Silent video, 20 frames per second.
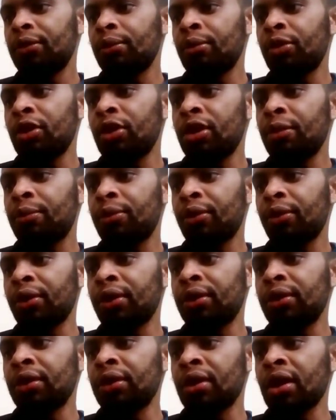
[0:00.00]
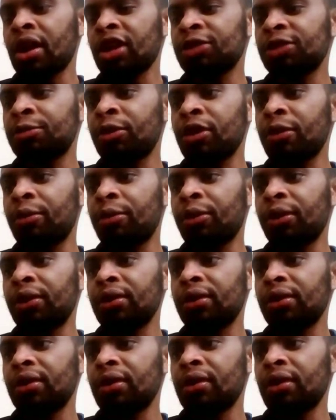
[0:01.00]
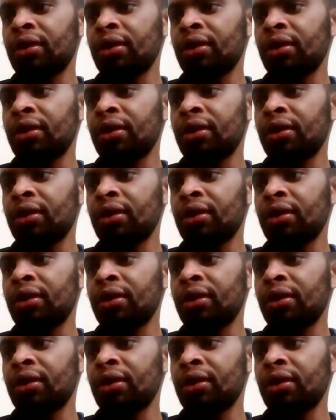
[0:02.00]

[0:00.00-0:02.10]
bullet point, the last bullet point,